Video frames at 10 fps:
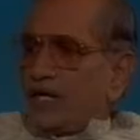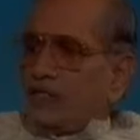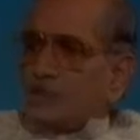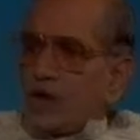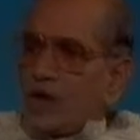
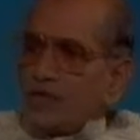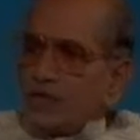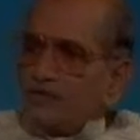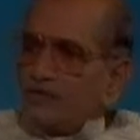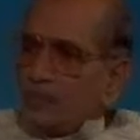It is
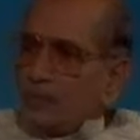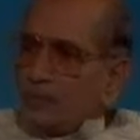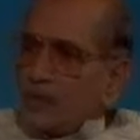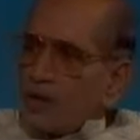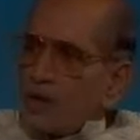not enough to
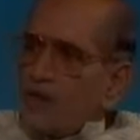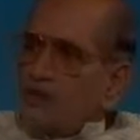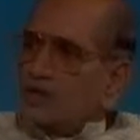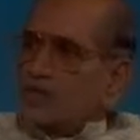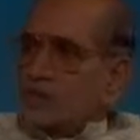prepare
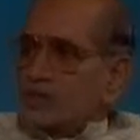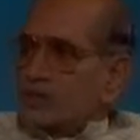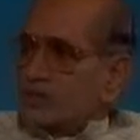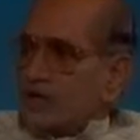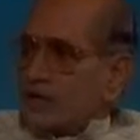all the
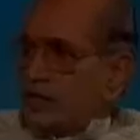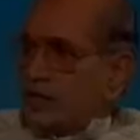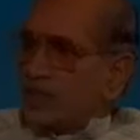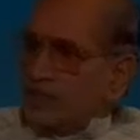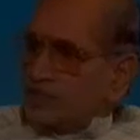students for
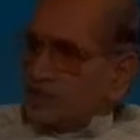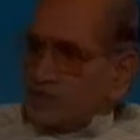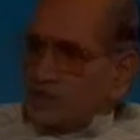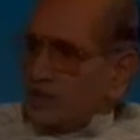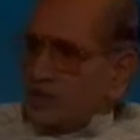the
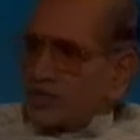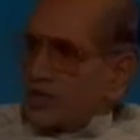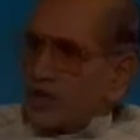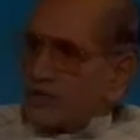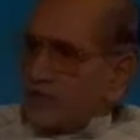university,
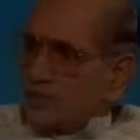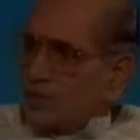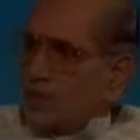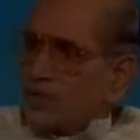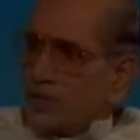because all of
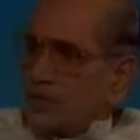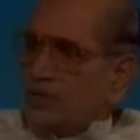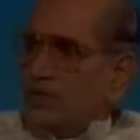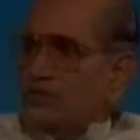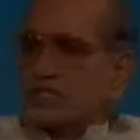them do not
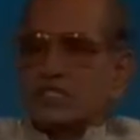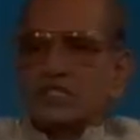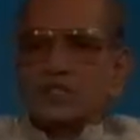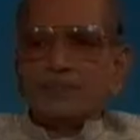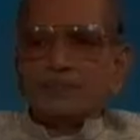go to
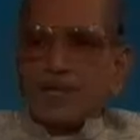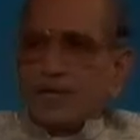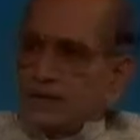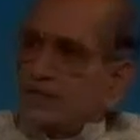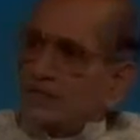universities.
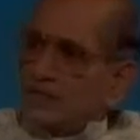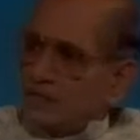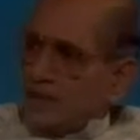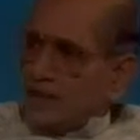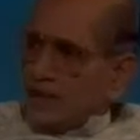This
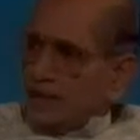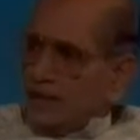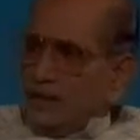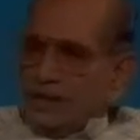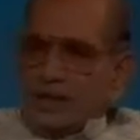is the beginning.
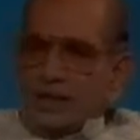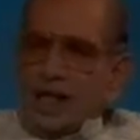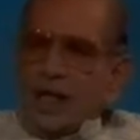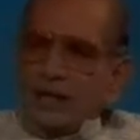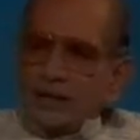
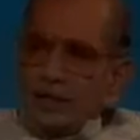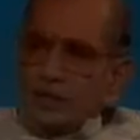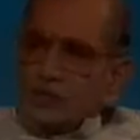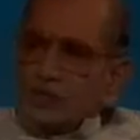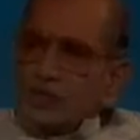And
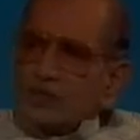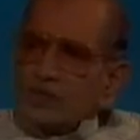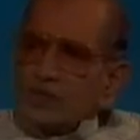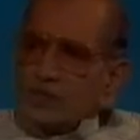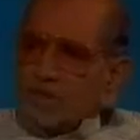then this
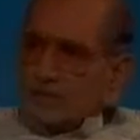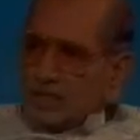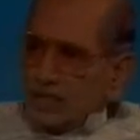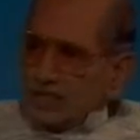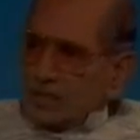was
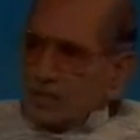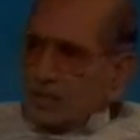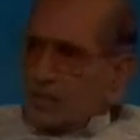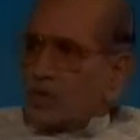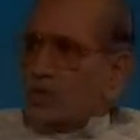reiterated
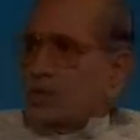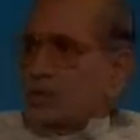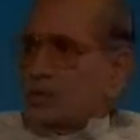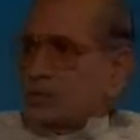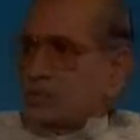in the
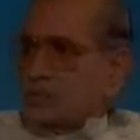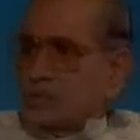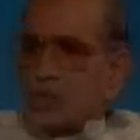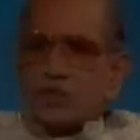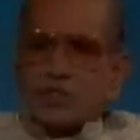Kothari Commission
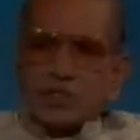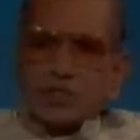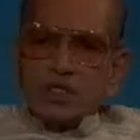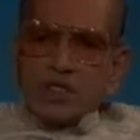report,